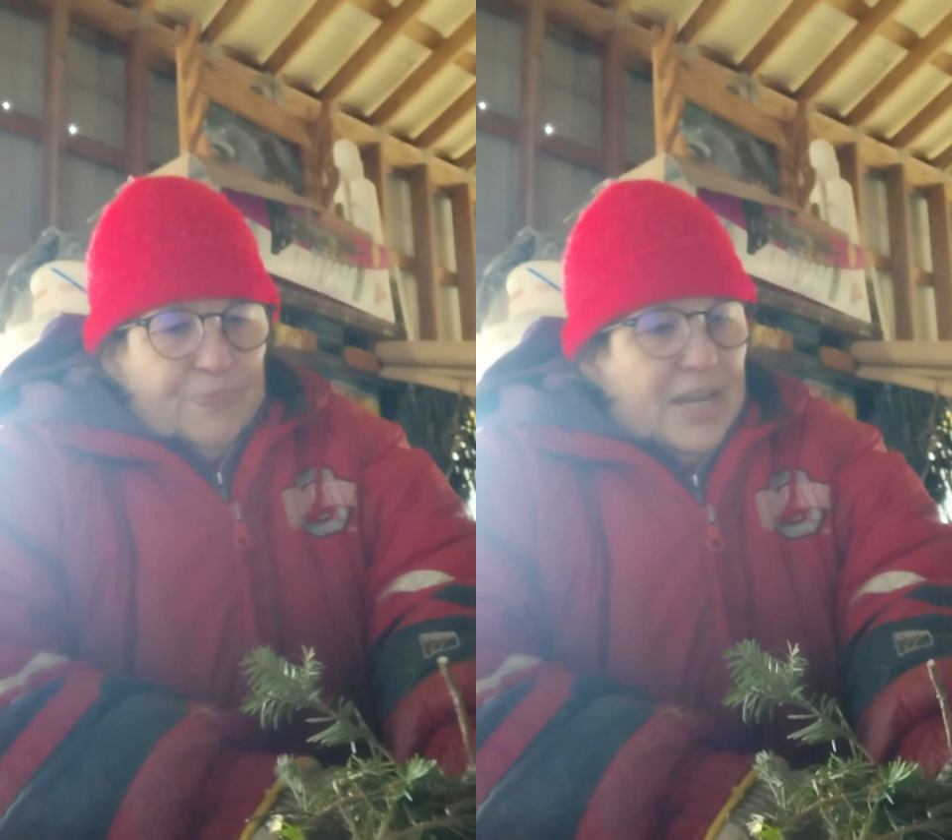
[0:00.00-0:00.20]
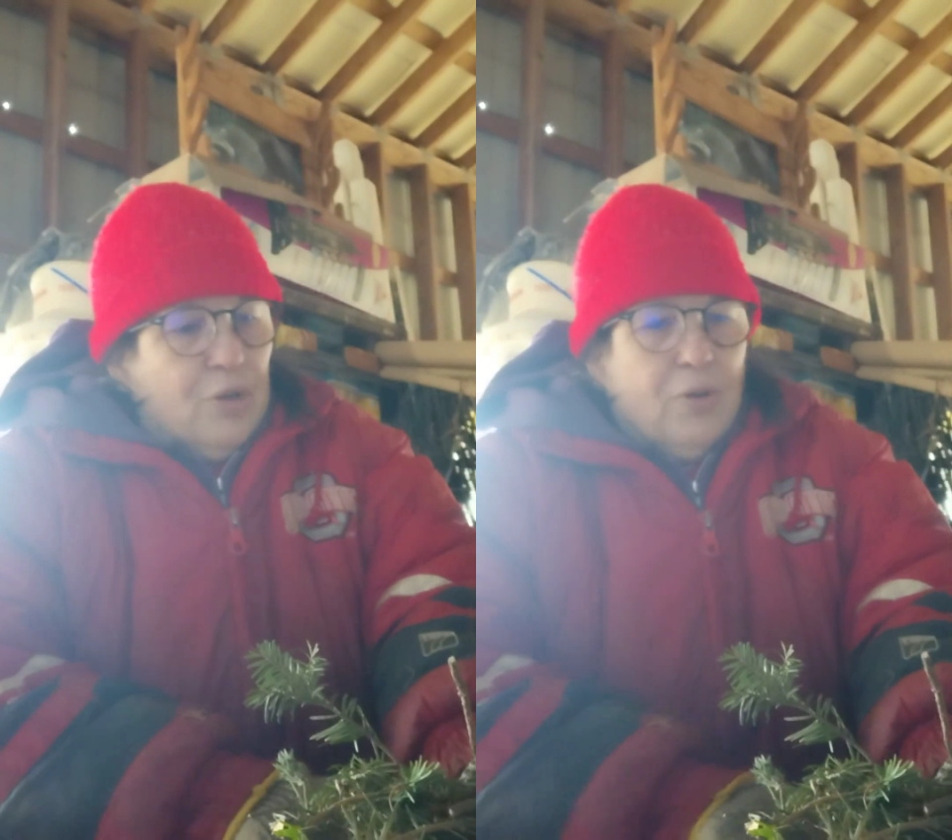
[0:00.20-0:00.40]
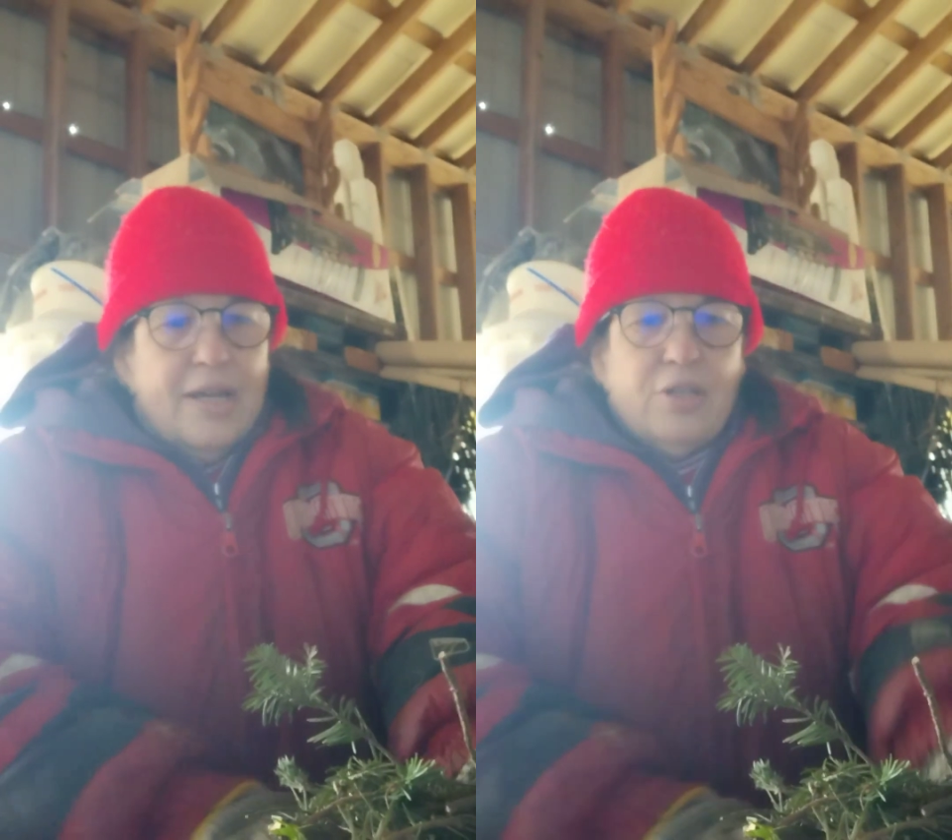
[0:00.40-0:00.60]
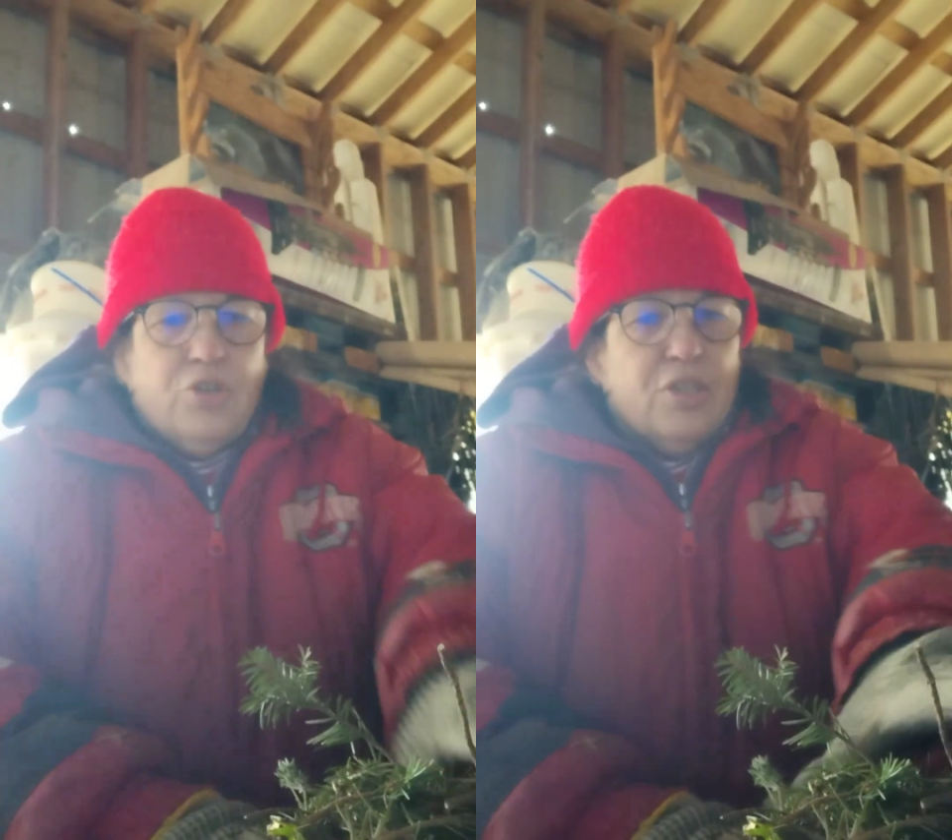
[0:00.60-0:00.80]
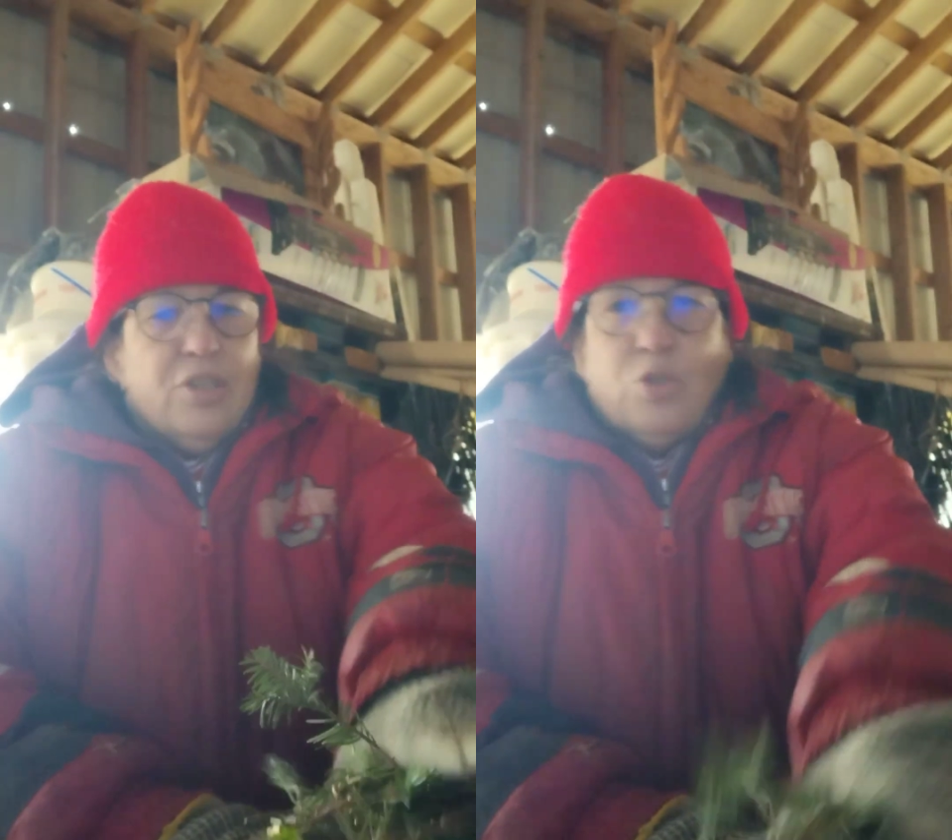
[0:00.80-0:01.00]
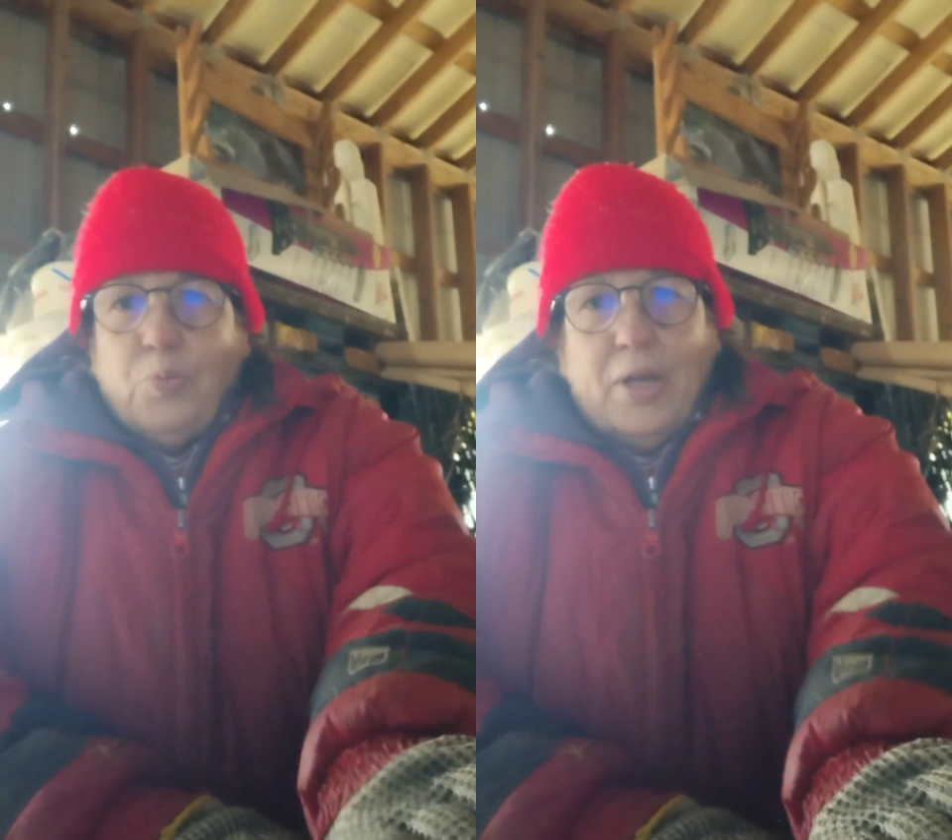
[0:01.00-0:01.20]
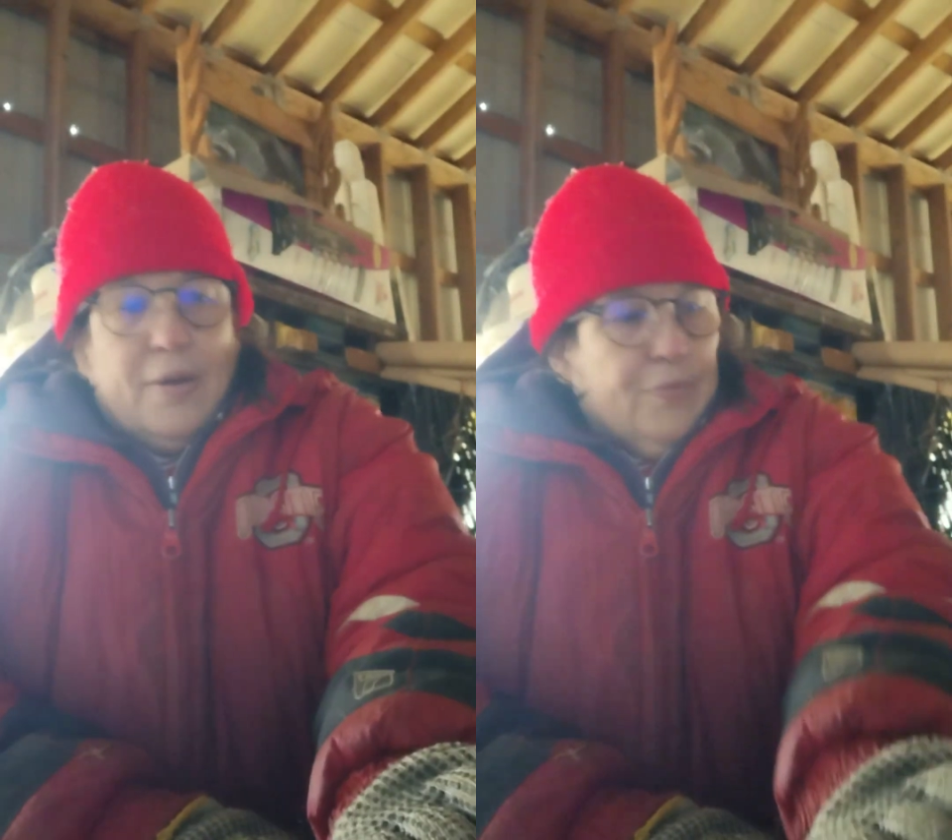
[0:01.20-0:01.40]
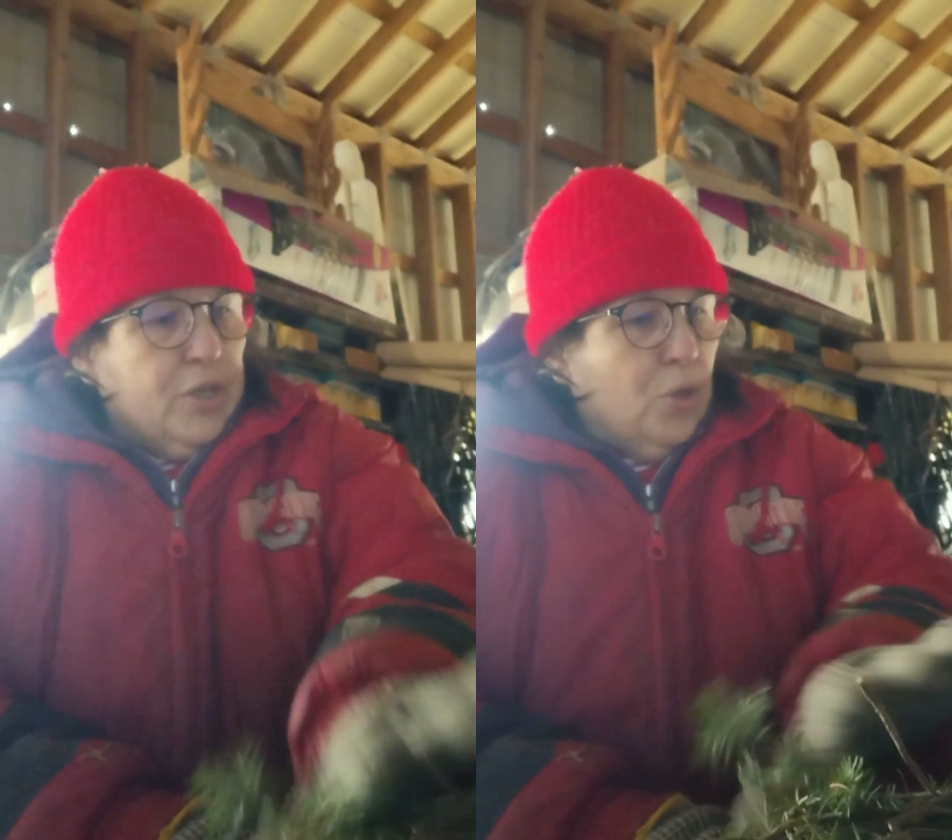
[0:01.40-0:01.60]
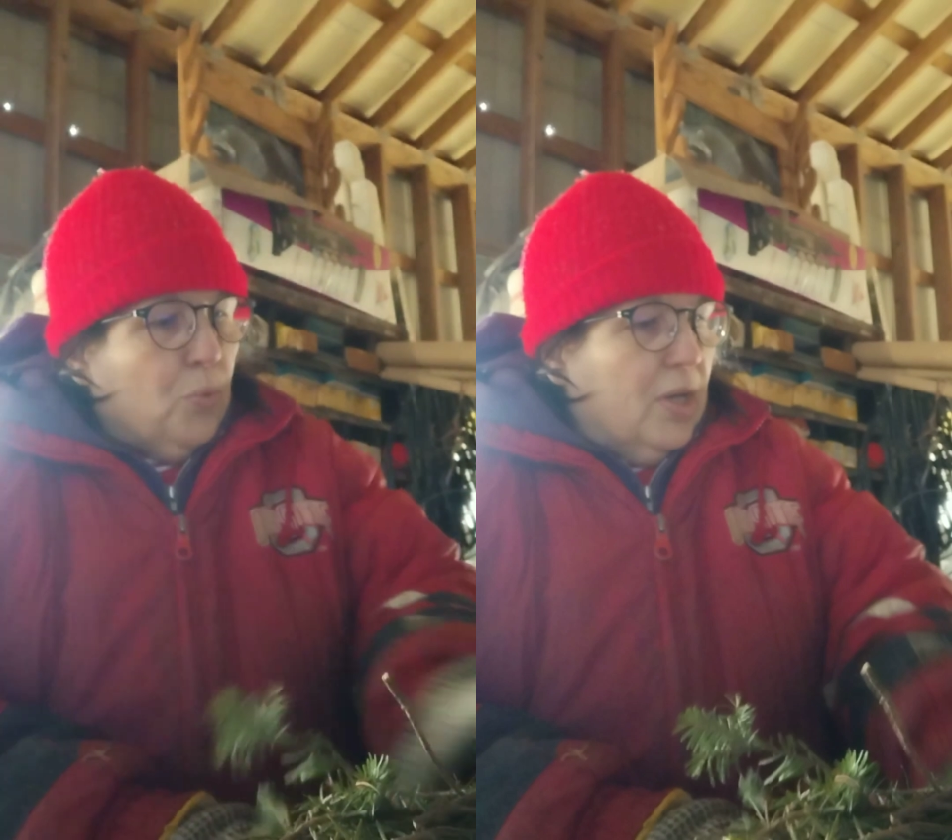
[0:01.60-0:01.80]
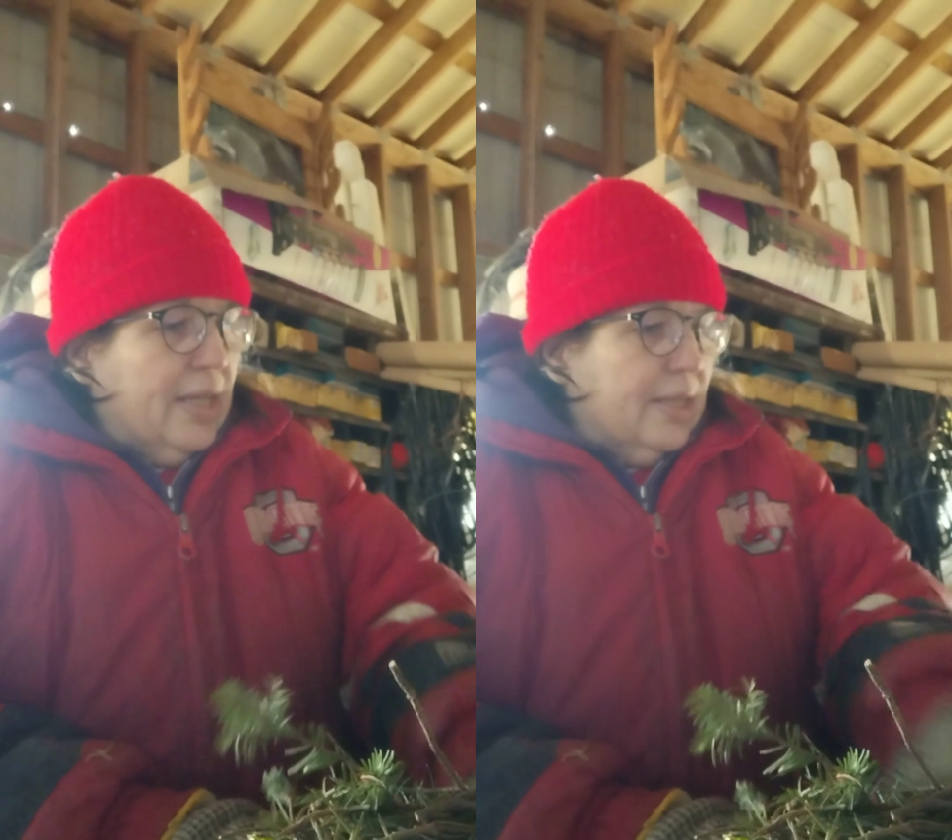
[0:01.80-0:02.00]
Decorating just as whatever you
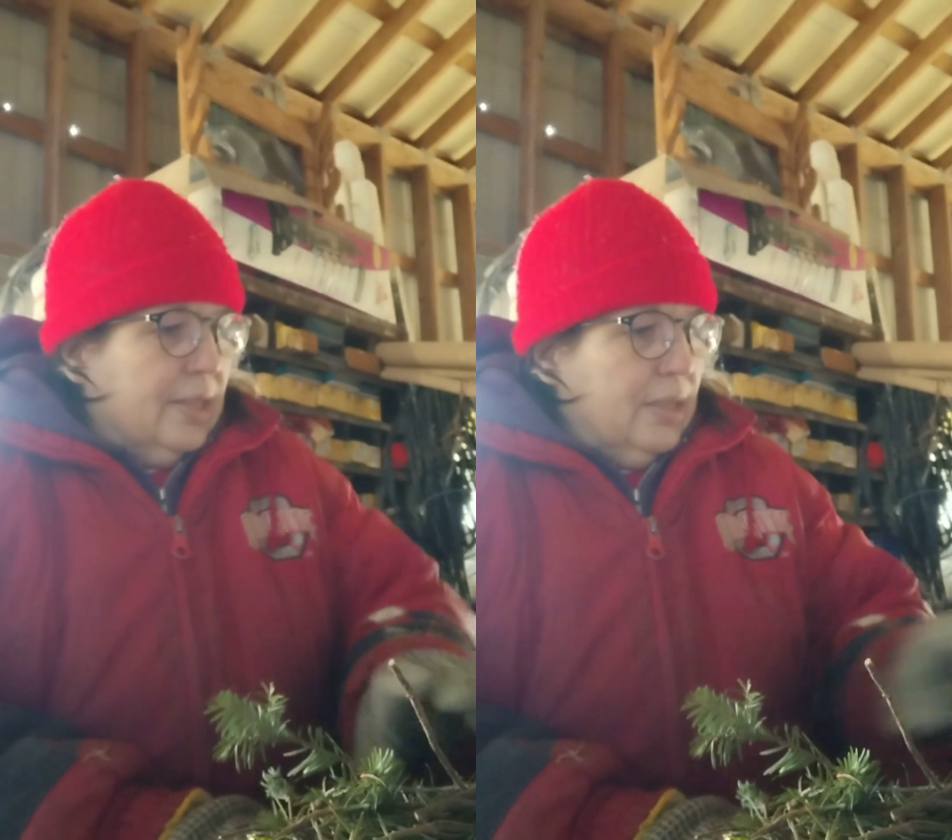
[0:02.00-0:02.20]
want.